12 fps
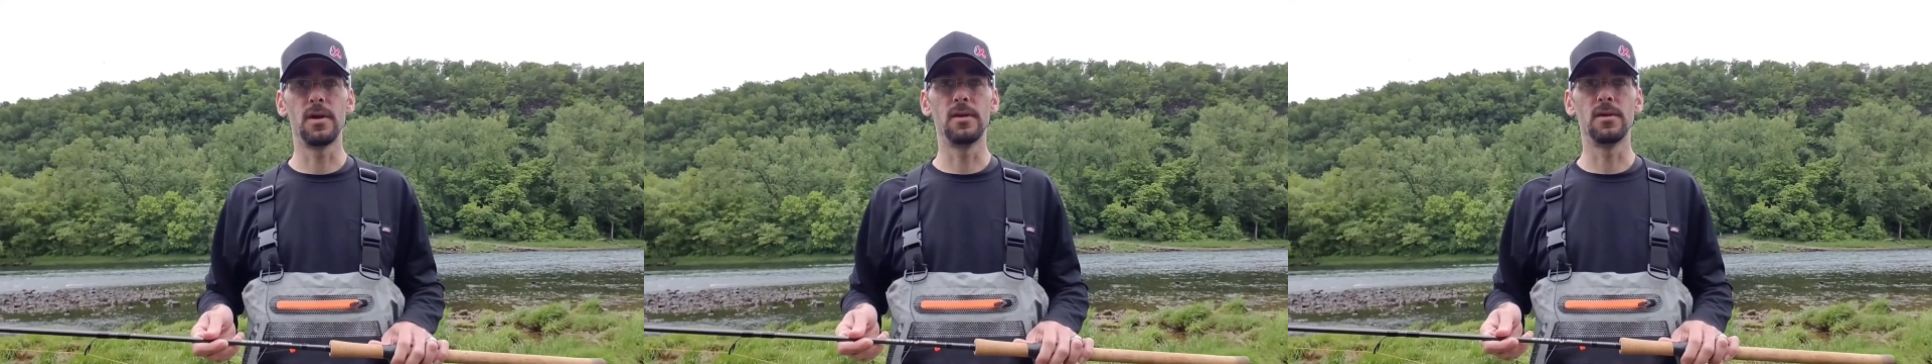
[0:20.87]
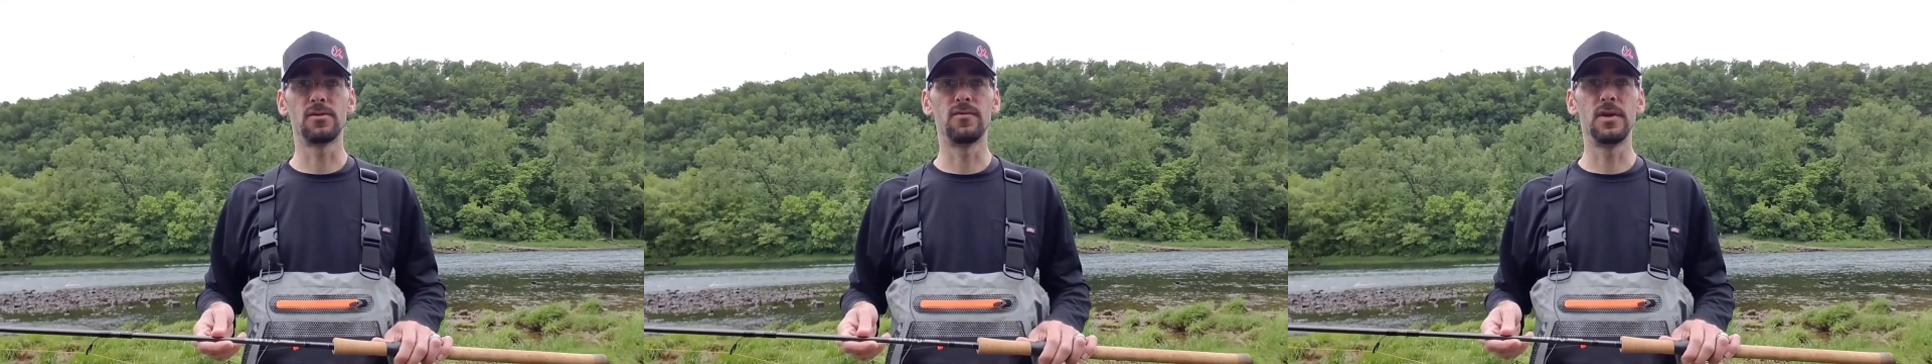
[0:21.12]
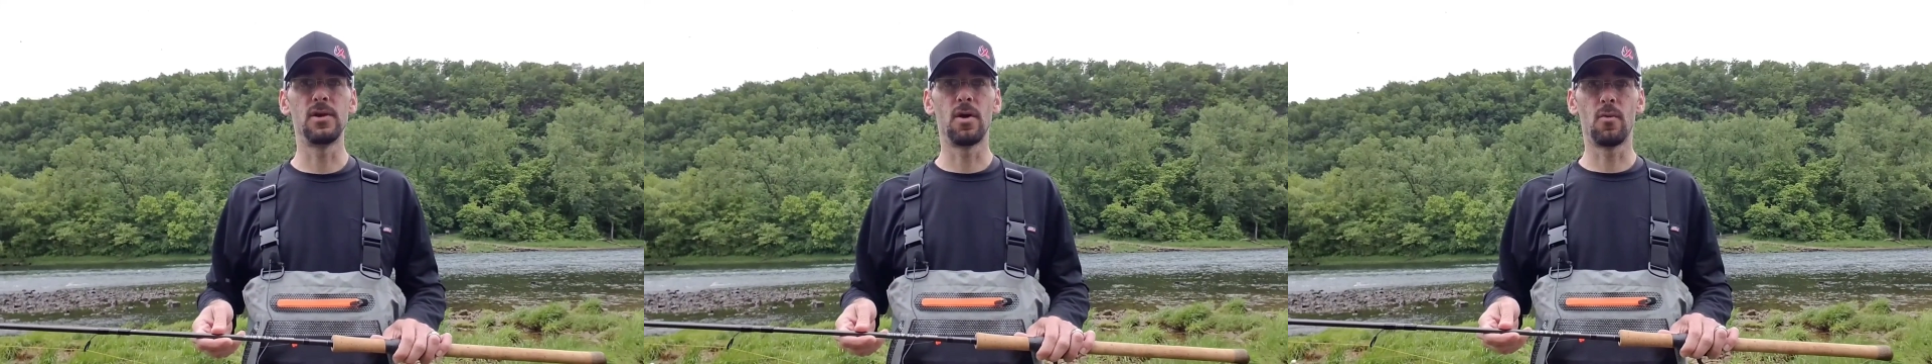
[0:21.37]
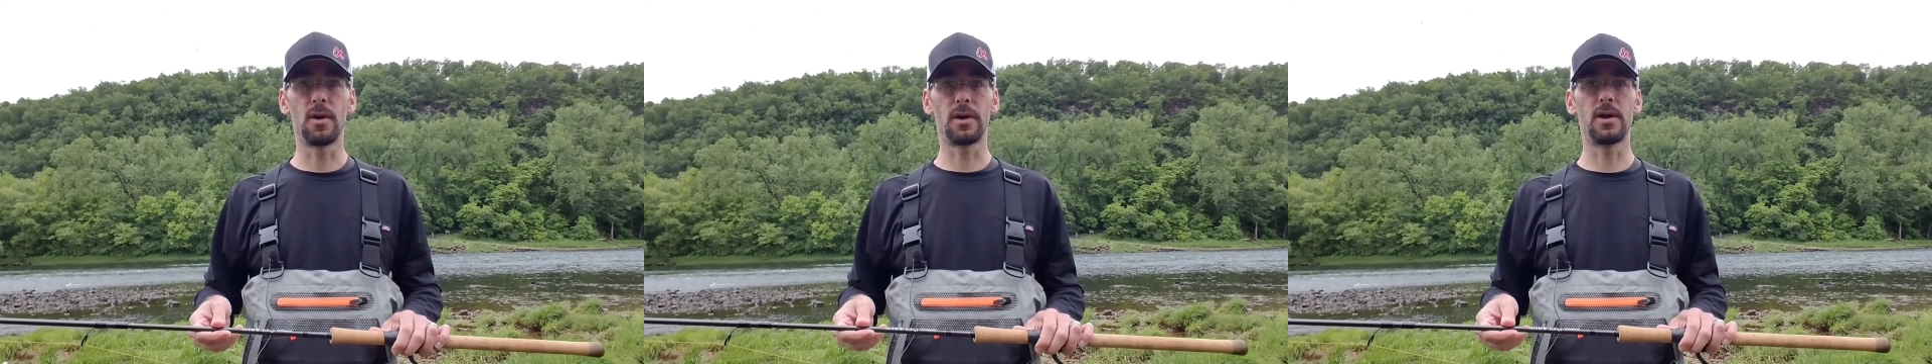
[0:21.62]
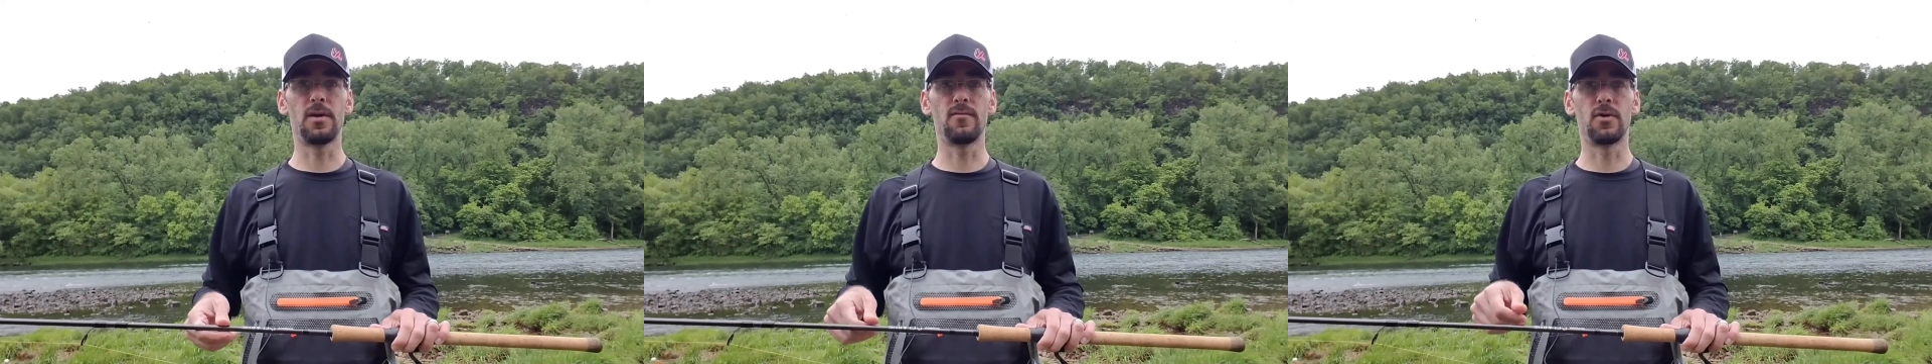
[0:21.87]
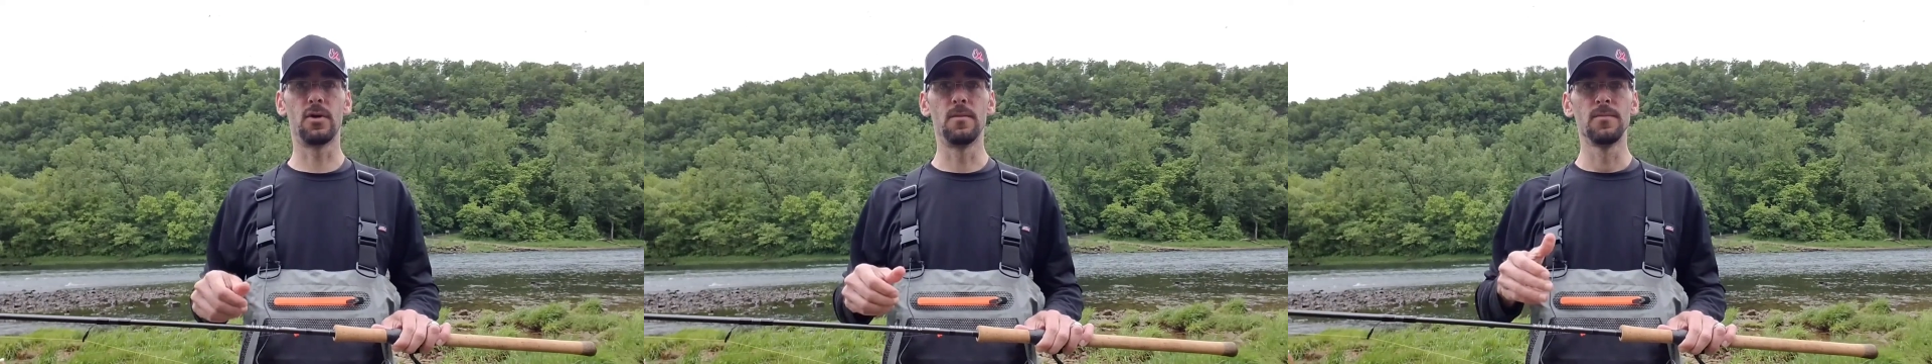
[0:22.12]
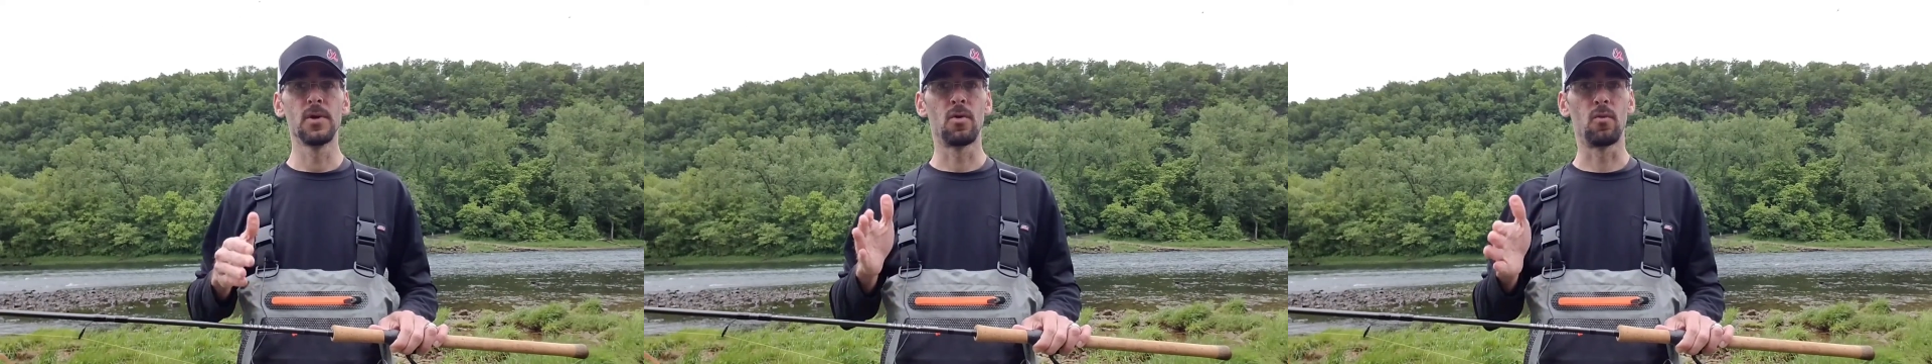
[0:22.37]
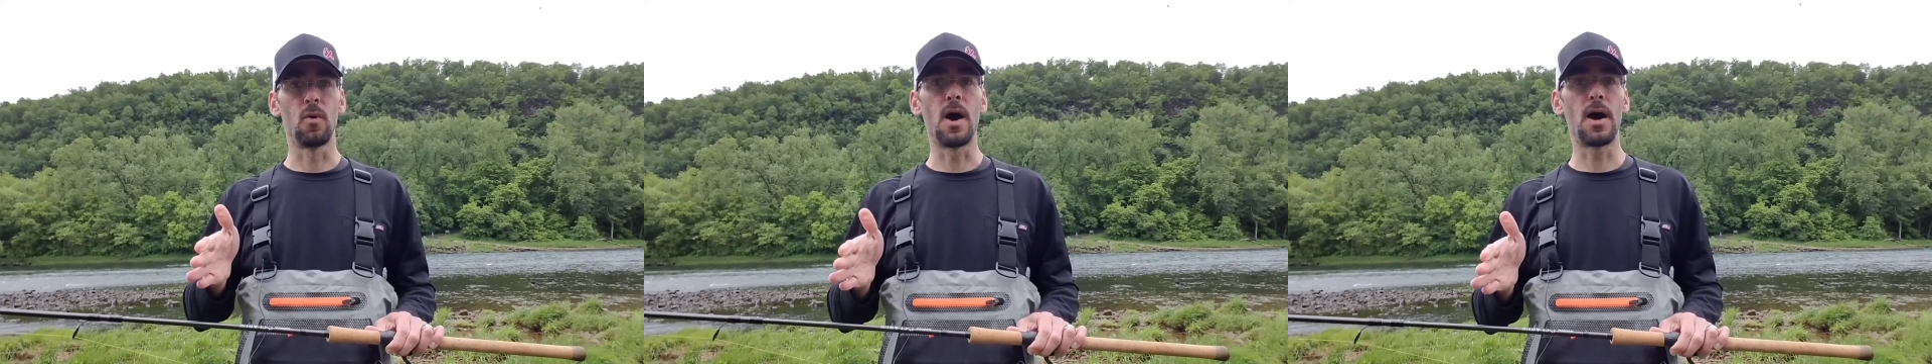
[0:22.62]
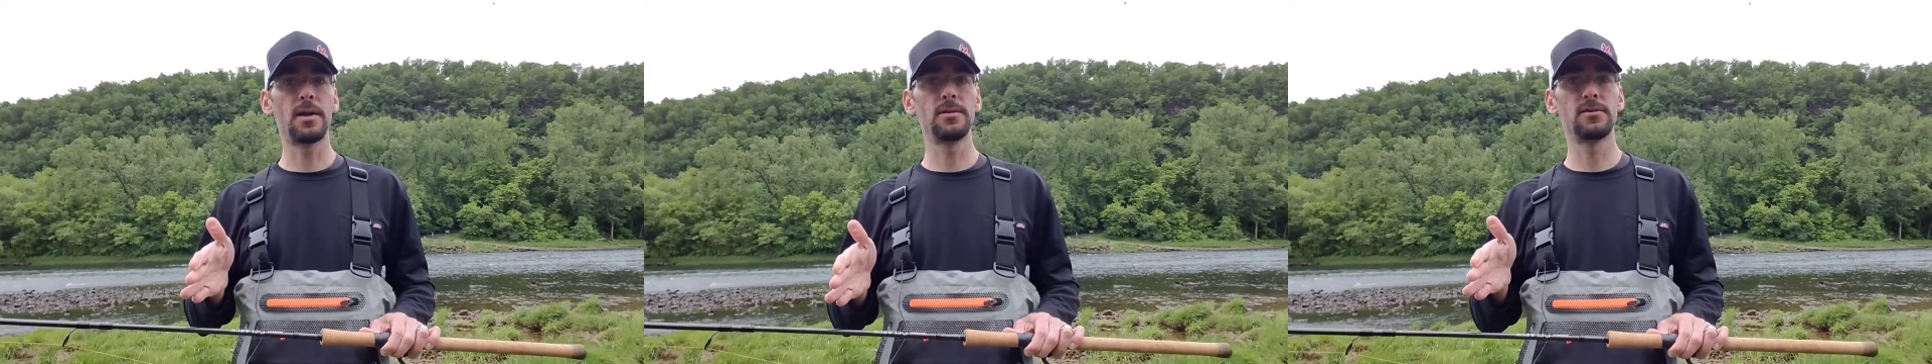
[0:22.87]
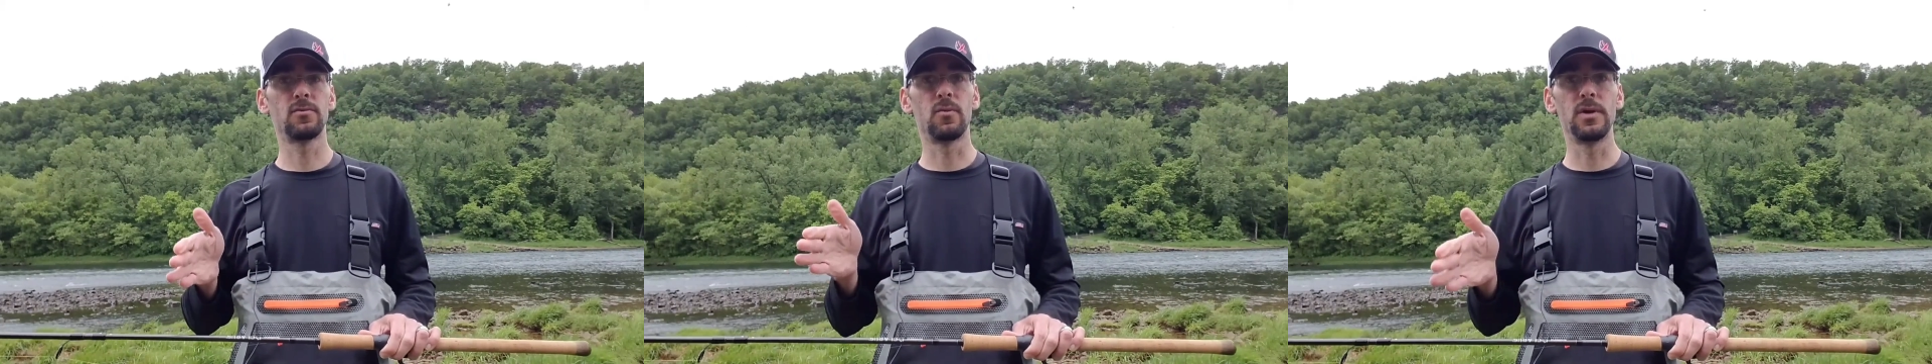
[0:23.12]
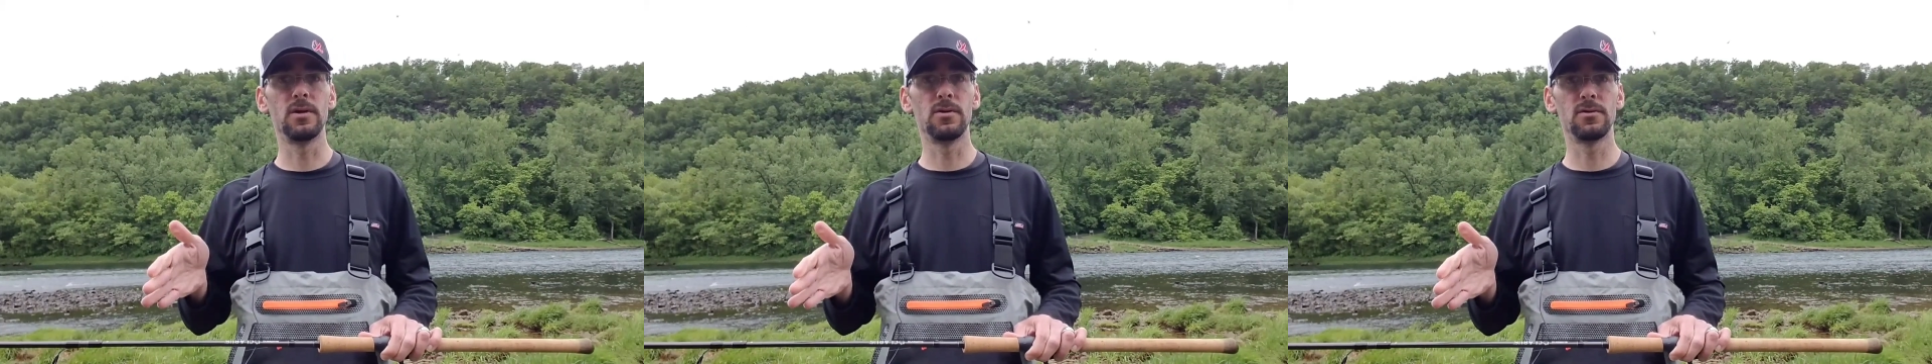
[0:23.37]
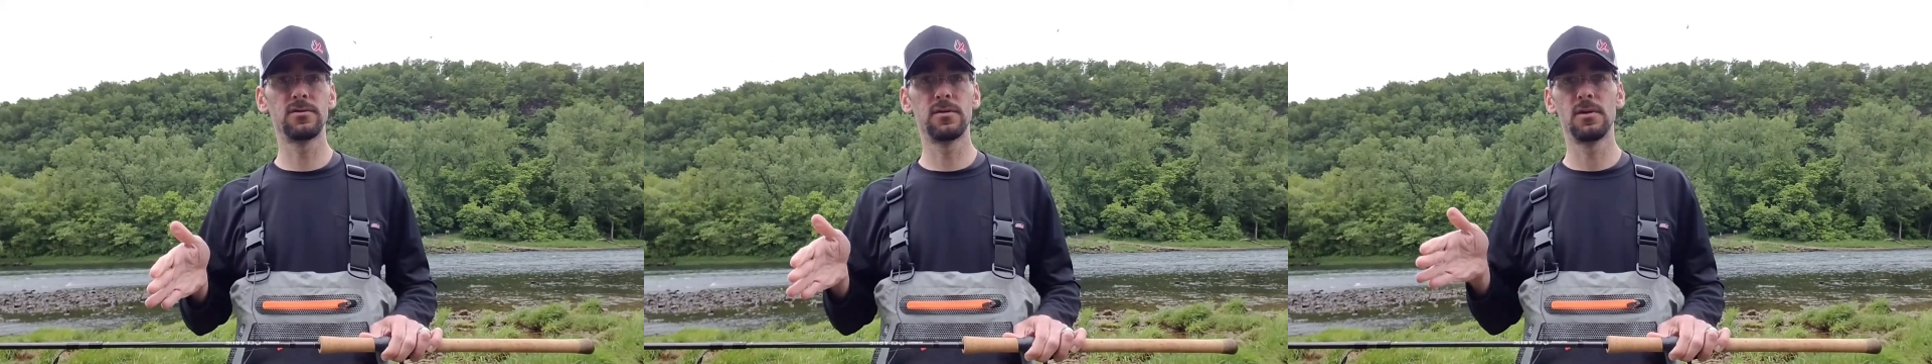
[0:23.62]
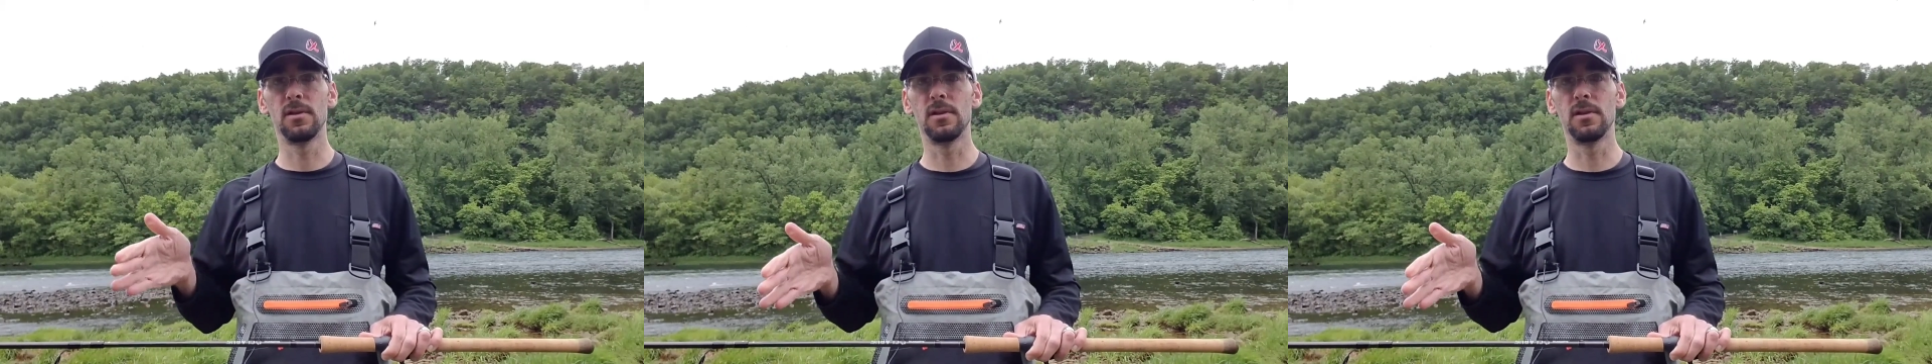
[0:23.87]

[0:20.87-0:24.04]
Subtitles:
In this video I want to cover rods, reels,